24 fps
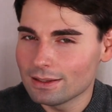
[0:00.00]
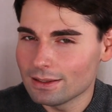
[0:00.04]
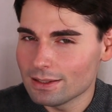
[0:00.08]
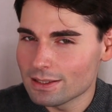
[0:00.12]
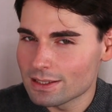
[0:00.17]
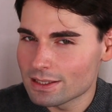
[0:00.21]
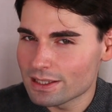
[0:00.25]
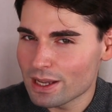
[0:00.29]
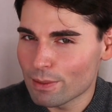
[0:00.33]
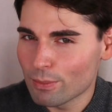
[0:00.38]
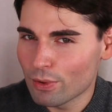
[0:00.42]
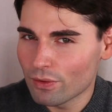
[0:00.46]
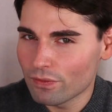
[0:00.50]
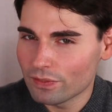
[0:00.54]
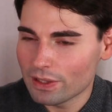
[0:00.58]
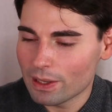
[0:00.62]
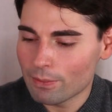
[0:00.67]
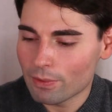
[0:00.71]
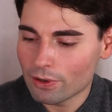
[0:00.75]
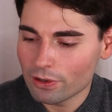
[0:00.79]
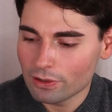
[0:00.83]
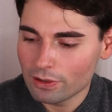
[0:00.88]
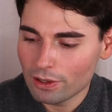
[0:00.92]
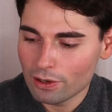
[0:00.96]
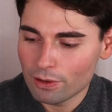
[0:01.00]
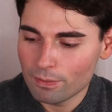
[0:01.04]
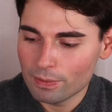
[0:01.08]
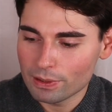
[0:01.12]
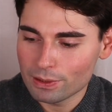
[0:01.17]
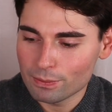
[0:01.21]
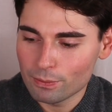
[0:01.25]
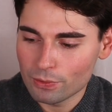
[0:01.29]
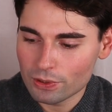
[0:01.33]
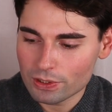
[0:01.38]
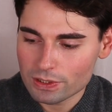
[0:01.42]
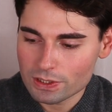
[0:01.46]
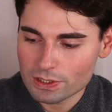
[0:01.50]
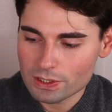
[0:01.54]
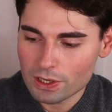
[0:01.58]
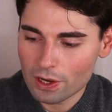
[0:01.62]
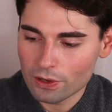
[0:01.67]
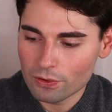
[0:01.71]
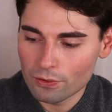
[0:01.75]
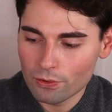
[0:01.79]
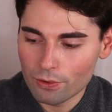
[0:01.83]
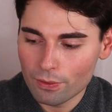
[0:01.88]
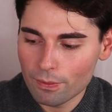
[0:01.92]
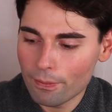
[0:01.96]
some of them are a little bit more
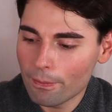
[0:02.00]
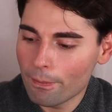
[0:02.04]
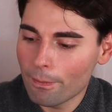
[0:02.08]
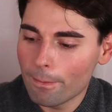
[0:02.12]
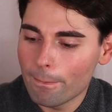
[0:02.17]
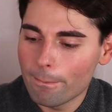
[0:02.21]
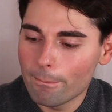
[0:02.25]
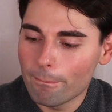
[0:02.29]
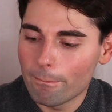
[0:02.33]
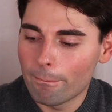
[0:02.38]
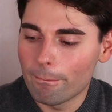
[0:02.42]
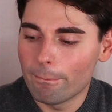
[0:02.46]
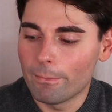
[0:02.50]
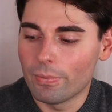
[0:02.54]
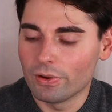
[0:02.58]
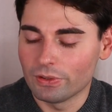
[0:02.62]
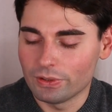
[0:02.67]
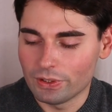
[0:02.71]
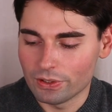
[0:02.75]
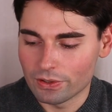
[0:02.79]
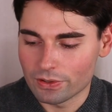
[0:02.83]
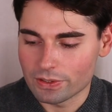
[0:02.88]
subtle, but they